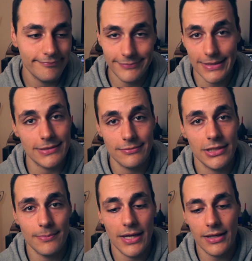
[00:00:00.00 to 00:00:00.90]
doesn't
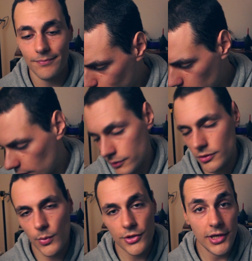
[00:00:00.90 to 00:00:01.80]
really matter. And
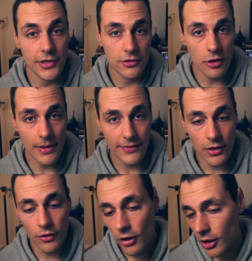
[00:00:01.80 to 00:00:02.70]
so whether you need to know about that
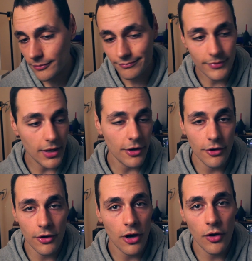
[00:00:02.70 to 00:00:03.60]
or not, I
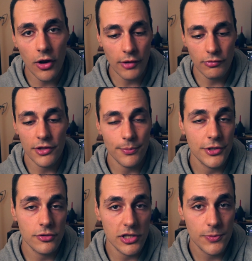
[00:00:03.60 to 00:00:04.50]
don't know. I'd rather be
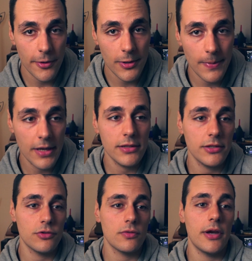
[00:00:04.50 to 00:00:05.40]
transparent about it
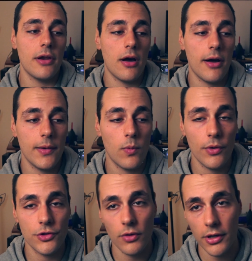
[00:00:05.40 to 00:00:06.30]
than try and hide what
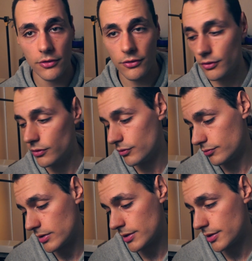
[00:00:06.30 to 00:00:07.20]
we're trying to do.
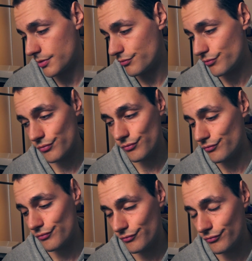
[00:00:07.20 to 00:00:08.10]

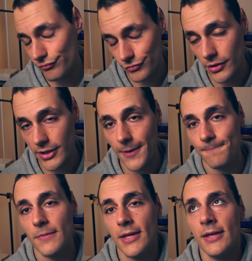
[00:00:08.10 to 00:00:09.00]
So yeah.
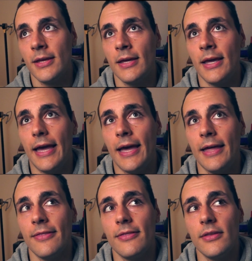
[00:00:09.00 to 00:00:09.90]

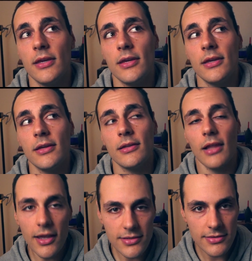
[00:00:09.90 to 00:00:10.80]
And the
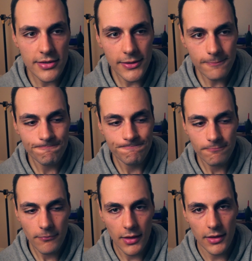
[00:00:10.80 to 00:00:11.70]
last thing
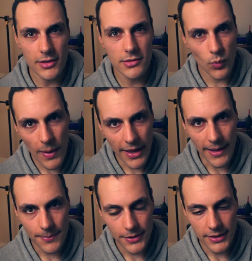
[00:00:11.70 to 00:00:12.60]
is the web app.